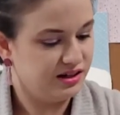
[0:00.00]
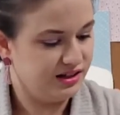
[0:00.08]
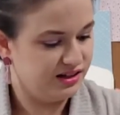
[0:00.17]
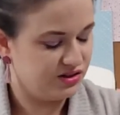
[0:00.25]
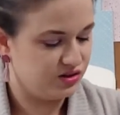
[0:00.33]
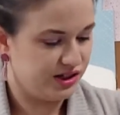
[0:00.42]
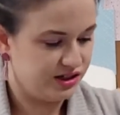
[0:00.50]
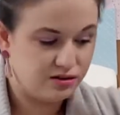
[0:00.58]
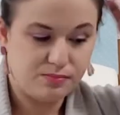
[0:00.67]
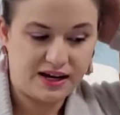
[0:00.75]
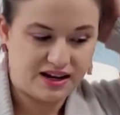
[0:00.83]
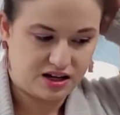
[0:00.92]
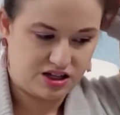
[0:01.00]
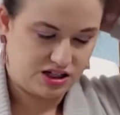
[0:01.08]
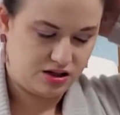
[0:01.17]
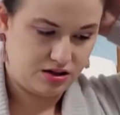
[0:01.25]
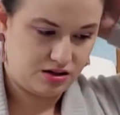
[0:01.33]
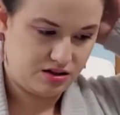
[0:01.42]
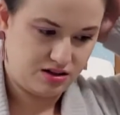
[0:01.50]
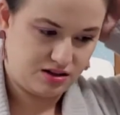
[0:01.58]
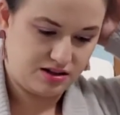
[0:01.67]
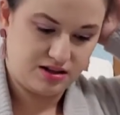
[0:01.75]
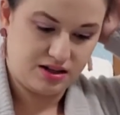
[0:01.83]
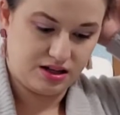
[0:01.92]
enjoy good packaging
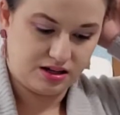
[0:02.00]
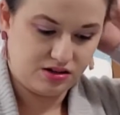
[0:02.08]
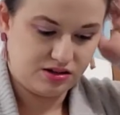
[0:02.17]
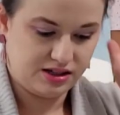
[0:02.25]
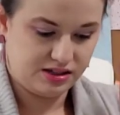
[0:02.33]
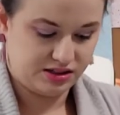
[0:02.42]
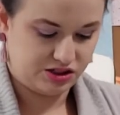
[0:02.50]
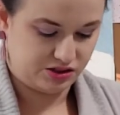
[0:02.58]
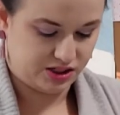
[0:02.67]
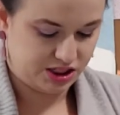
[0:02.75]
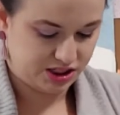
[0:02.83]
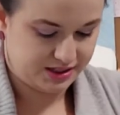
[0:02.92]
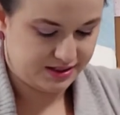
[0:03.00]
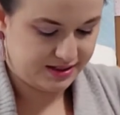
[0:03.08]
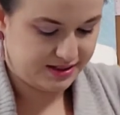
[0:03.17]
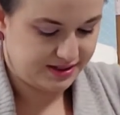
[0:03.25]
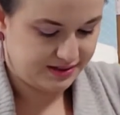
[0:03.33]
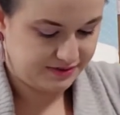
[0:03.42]
and good illustrations.